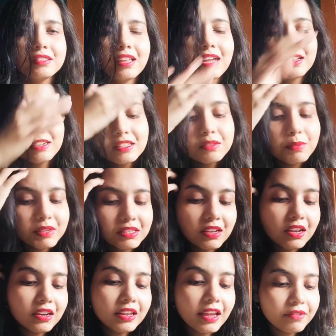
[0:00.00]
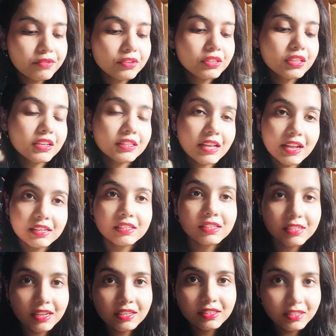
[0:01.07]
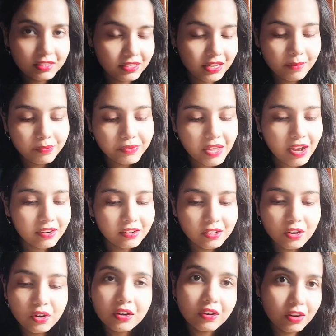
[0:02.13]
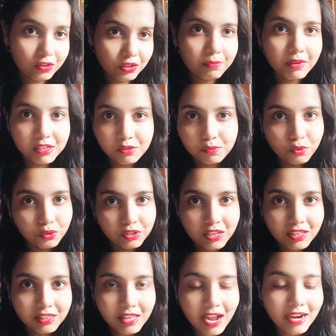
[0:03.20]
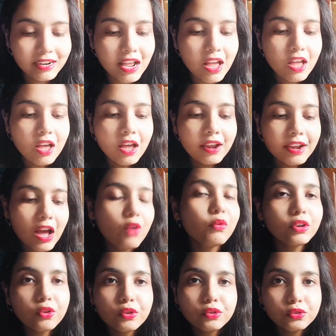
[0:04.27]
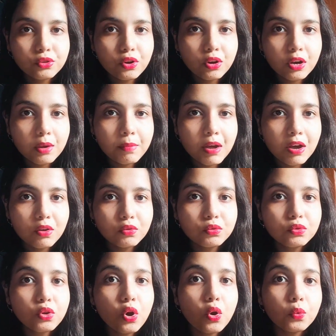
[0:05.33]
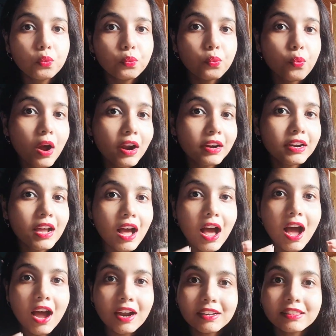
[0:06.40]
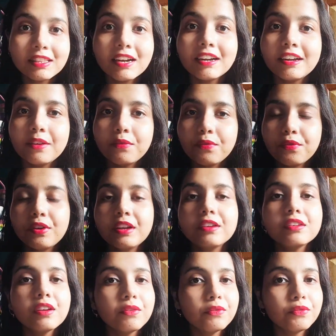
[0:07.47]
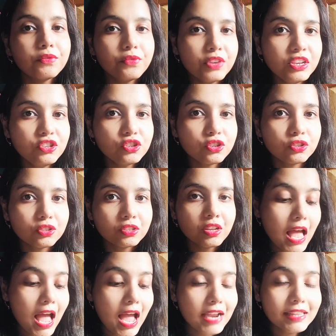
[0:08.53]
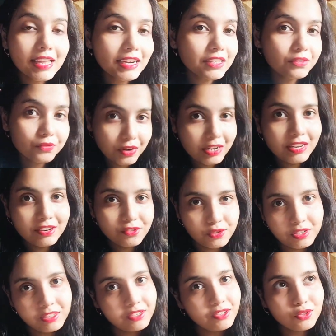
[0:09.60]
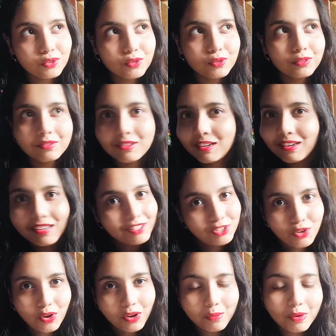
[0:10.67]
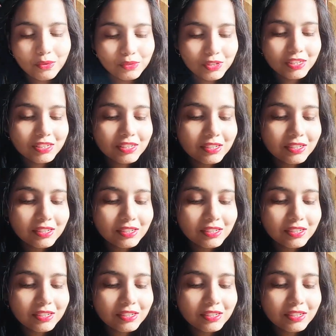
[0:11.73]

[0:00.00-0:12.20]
That is basically everything that stays the same and not much more than that. Now we're going to talk about what are the different features, and that is very interesting, so let's talk about it.